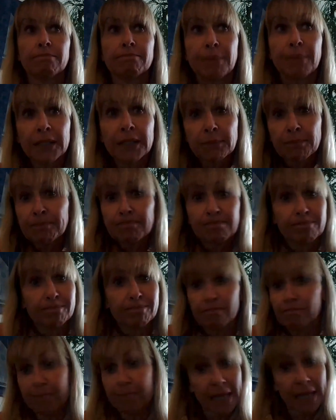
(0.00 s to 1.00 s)
But
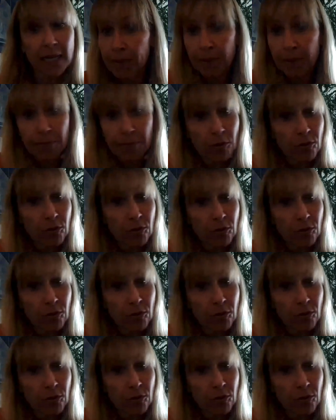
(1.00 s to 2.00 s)
many people
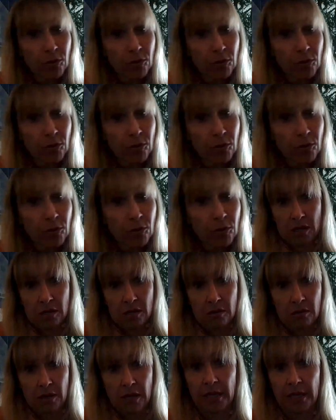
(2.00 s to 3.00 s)
have to go to work
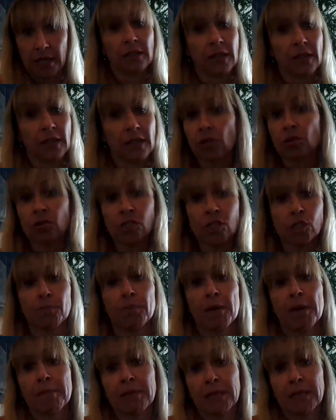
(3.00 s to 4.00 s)
and they use
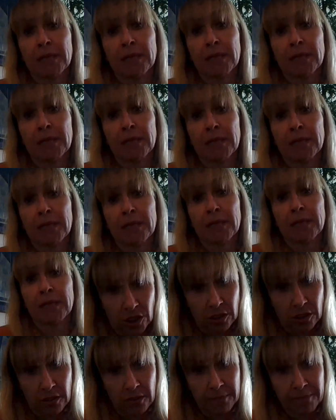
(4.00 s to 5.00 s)
public
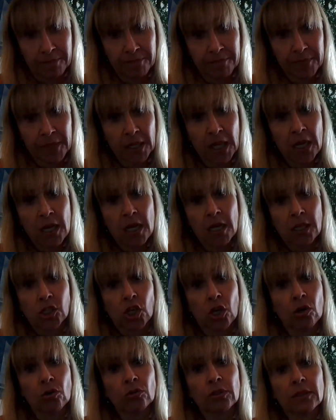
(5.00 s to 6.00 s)
transportation.
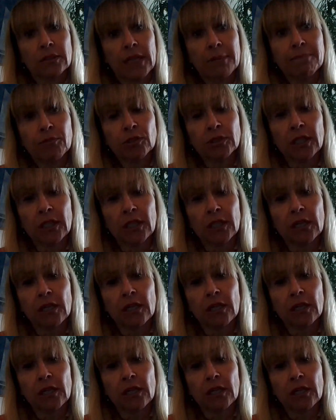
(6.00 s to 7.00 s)
So they put a lot
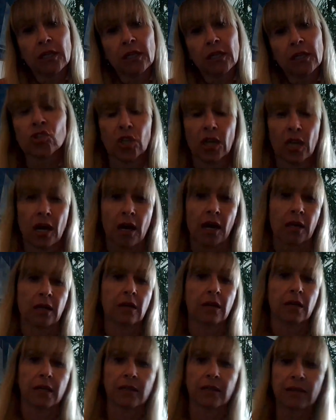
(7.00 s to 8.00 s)
of rules,
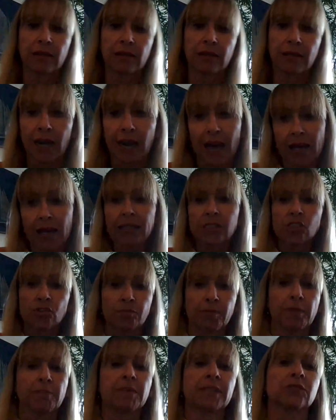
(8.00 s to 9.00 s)
like in the
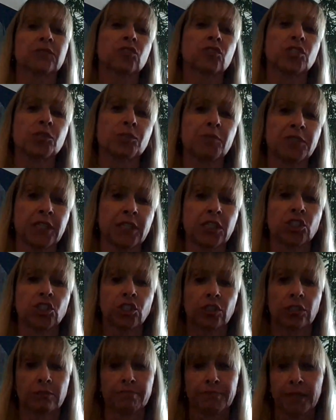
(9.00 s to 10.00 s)
lines for public
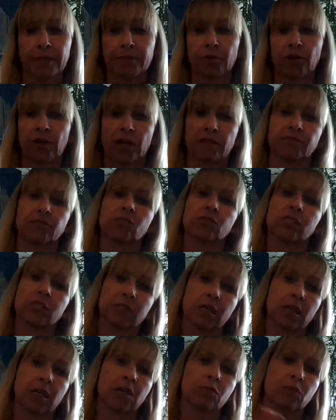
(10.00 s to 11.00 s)
transportation, people have to
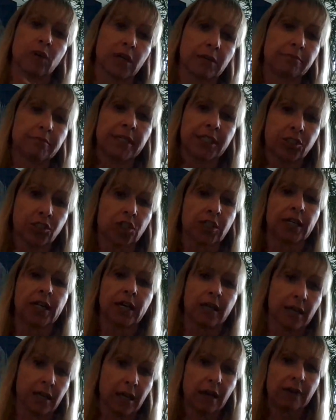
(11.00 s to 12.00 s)
stay 1.5
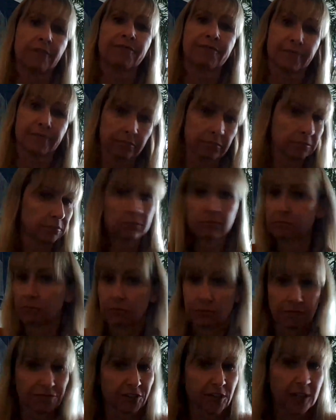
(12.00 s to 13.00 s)
meters.
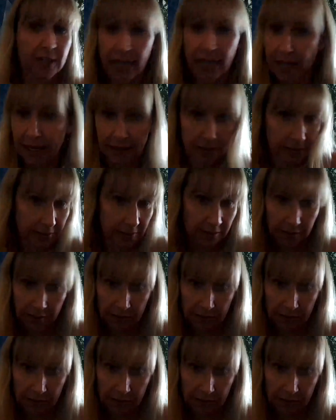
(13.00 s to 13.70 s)
Forget it.